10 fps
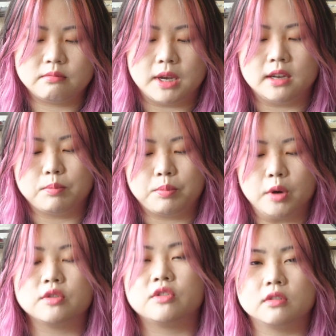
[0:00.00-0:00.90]
my
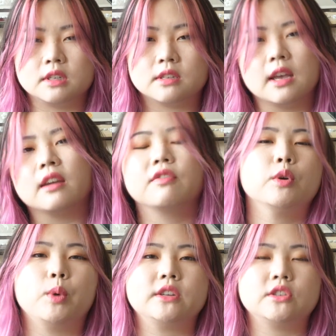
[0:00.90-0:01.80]
personal dislike
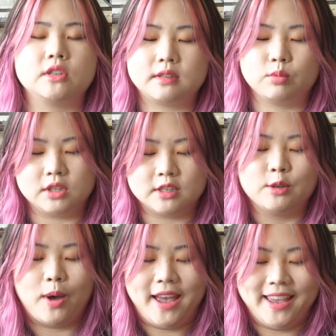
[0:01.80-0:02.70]
for wedges, which is
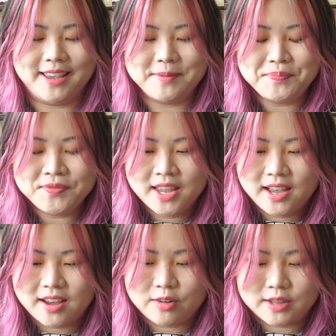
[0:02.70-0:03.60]
why,
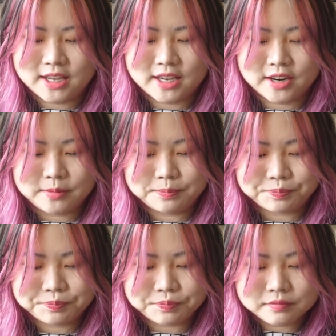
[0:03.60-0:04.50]
like here,
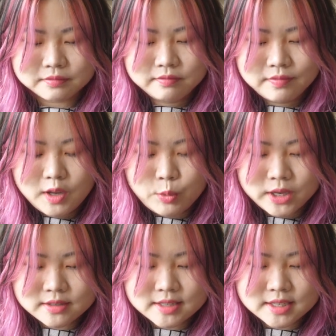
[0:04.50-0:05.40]
we
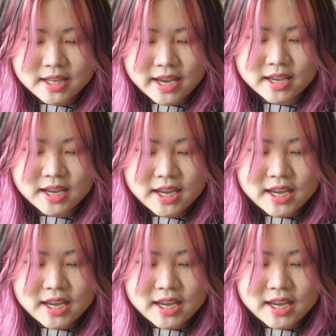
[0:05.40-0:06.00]
can see like